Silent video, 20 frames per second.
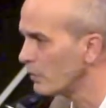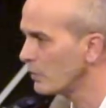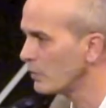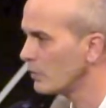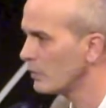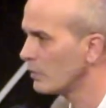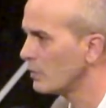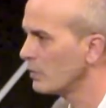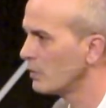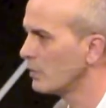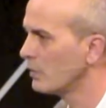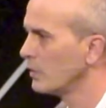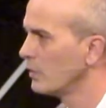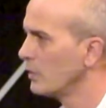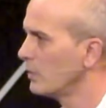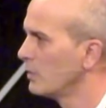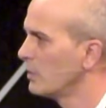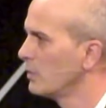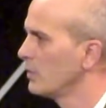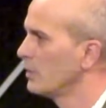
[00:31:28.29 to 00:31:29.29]

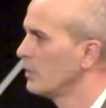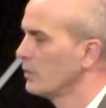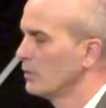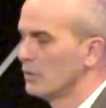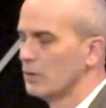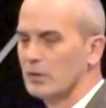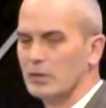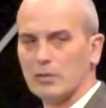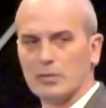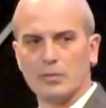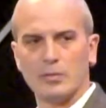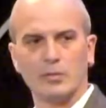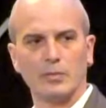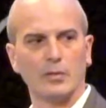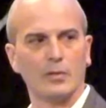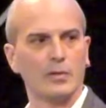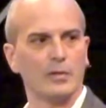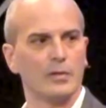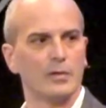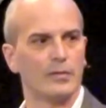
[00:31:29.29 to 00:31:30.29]
Nobody speaks.